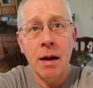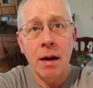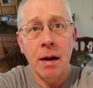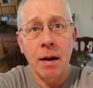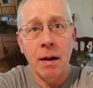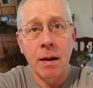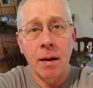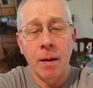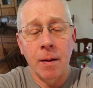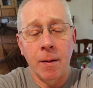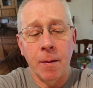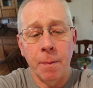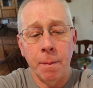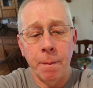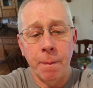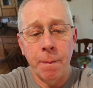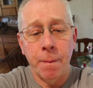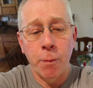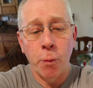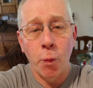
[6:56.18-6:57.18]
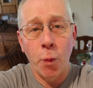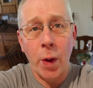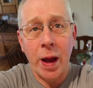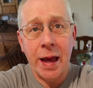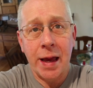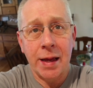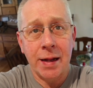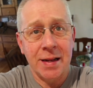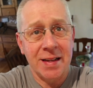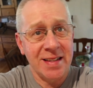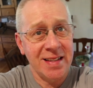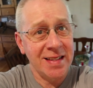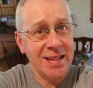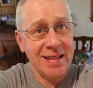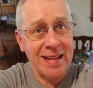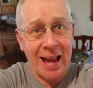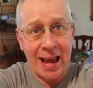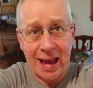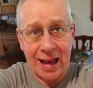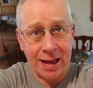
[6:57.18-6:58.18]
um, way to
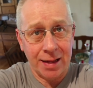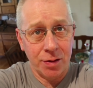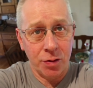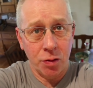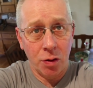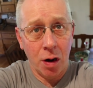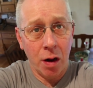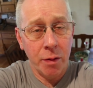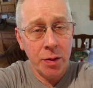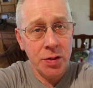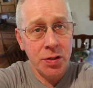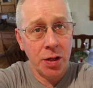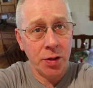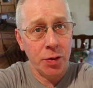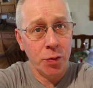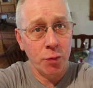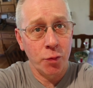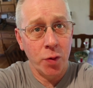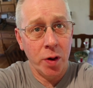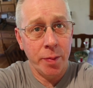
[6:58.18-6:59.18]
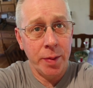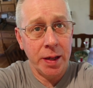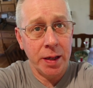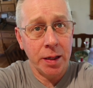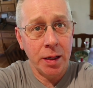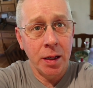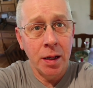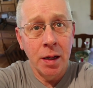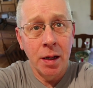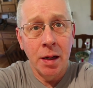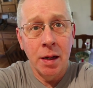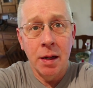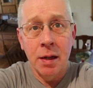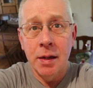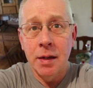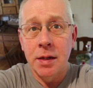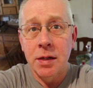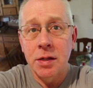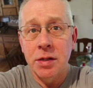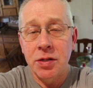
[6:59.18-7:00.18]
stand. You're always on the ribbing,
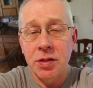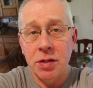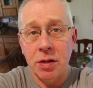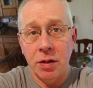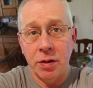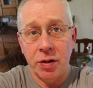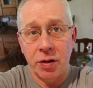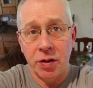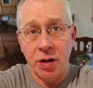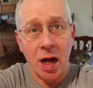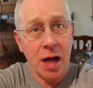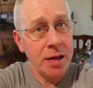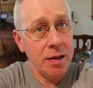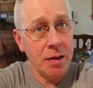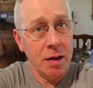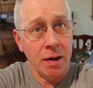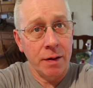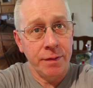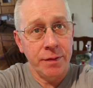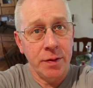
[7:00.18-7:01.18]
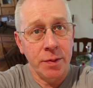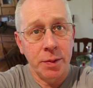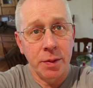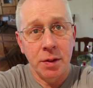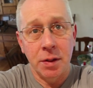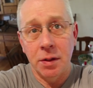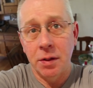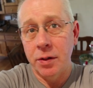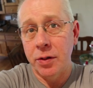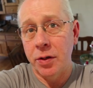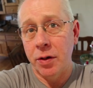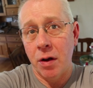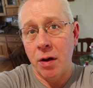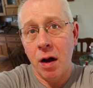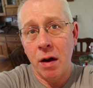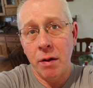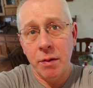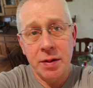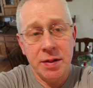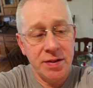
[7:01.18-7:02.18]
so you're not comfortable.
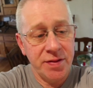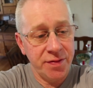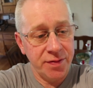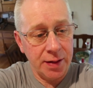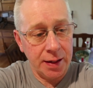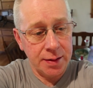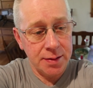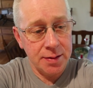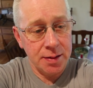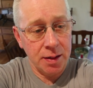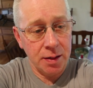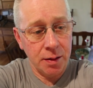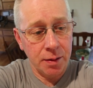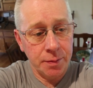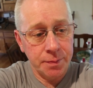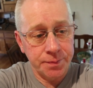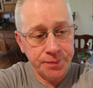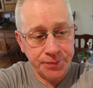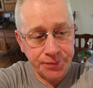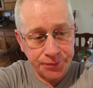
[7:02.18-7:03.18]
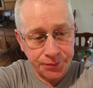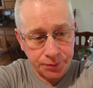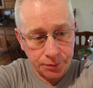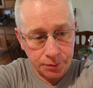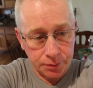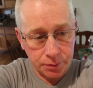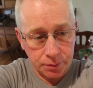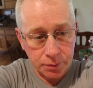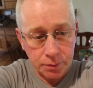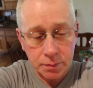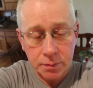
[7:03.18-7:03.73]
always flexing. You're twisting.